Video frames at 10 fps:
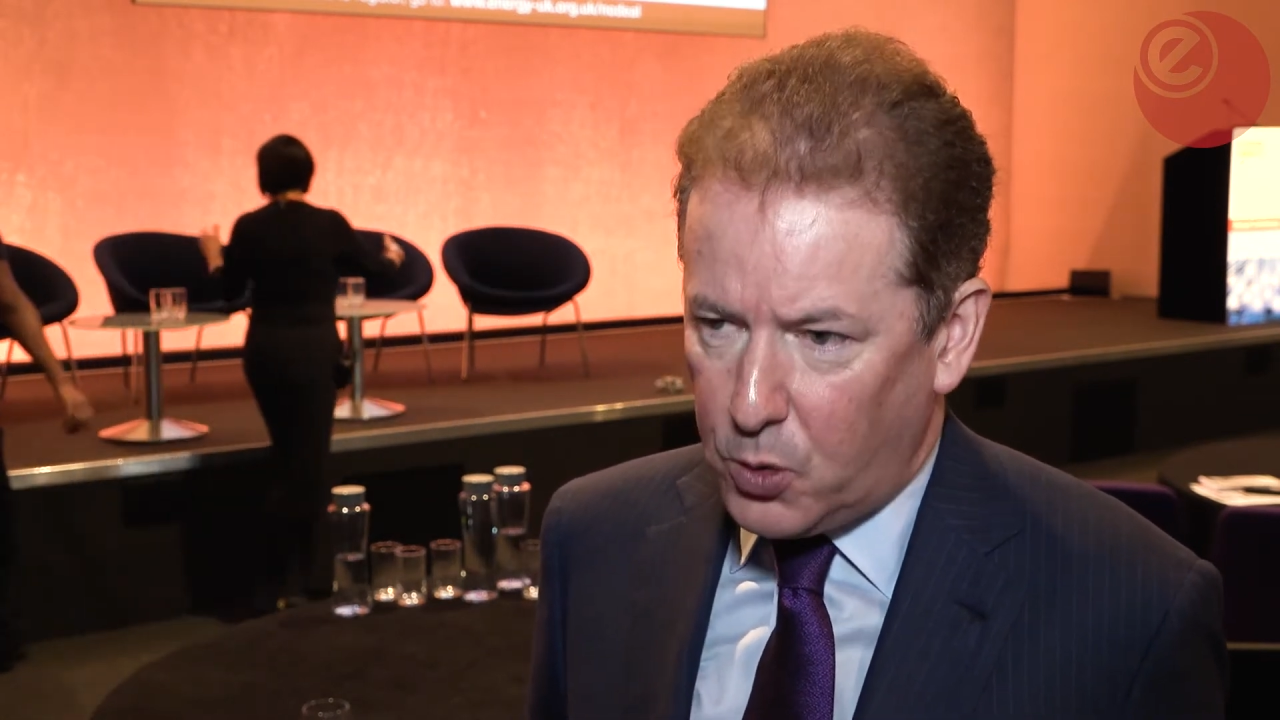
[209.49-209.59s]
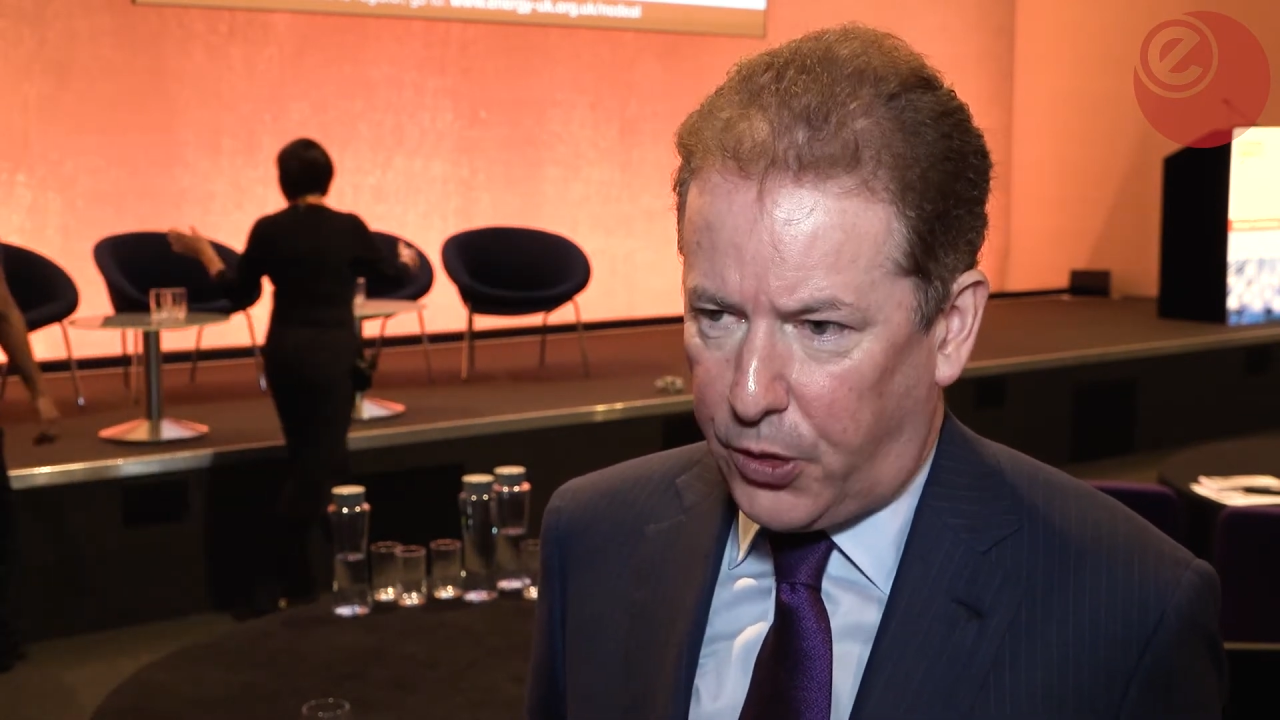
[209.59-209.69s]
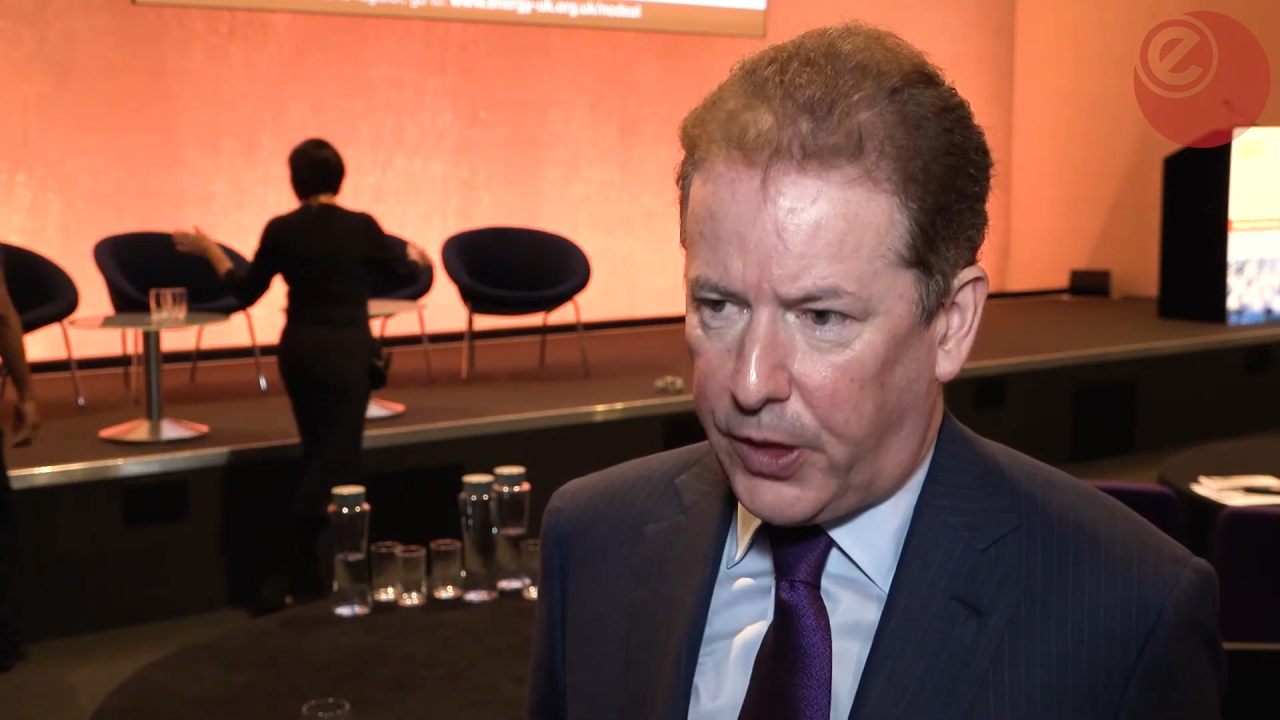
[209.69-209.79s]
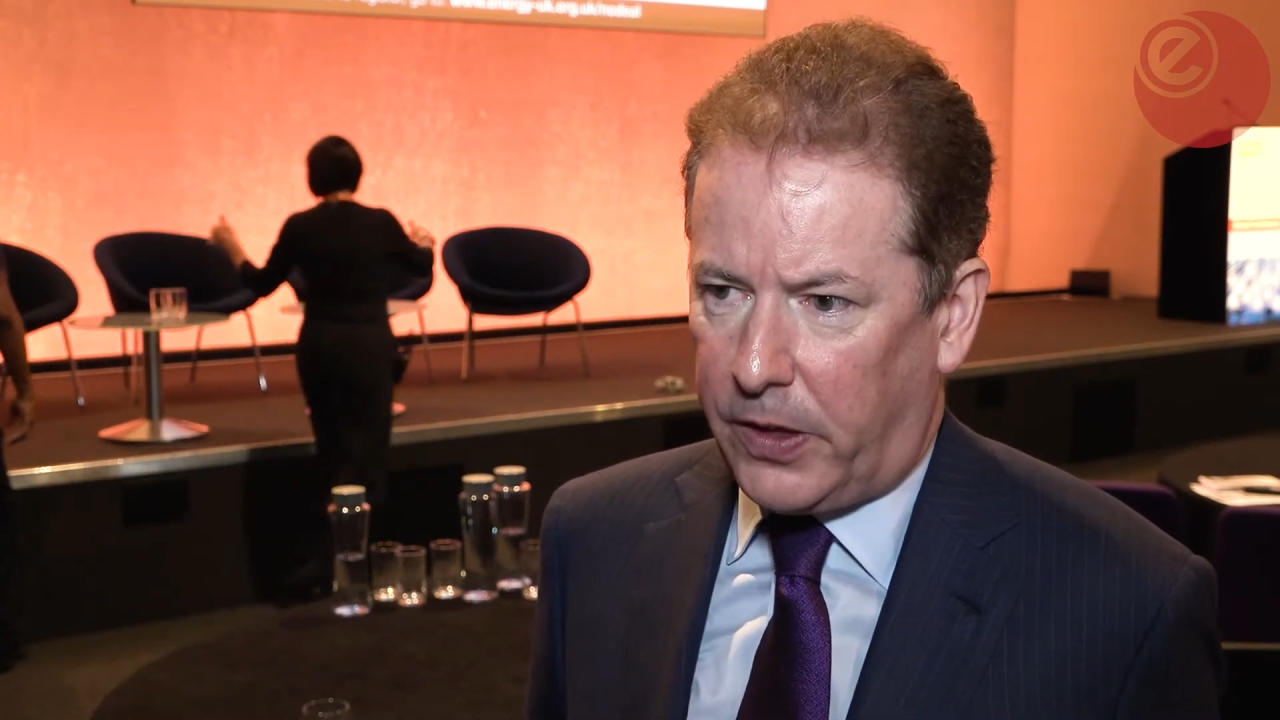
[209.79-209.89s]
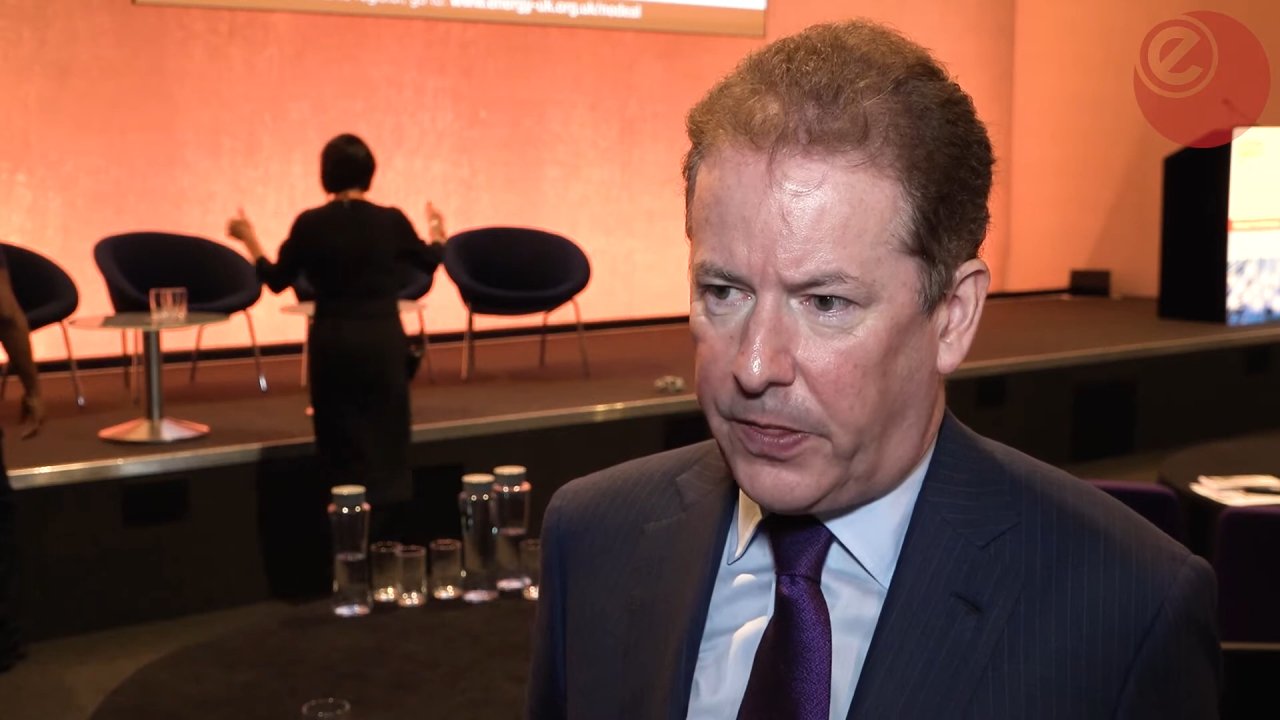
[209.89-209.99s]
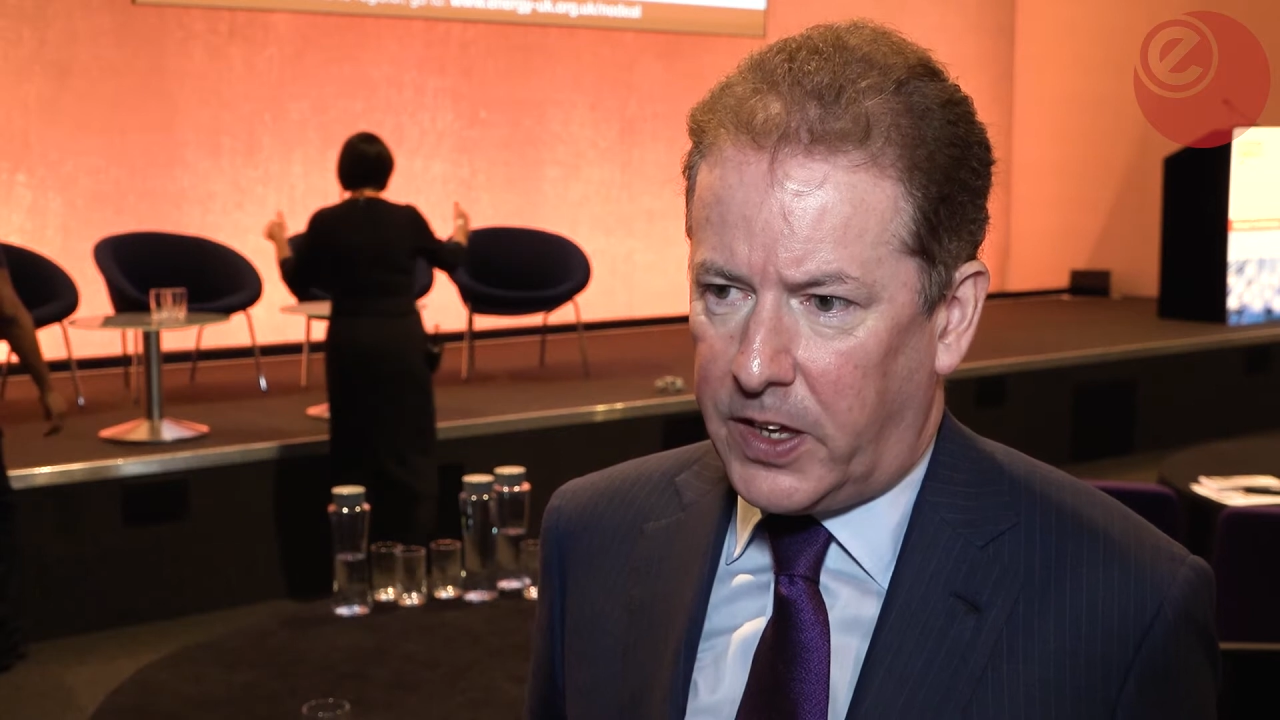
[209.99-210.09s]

think the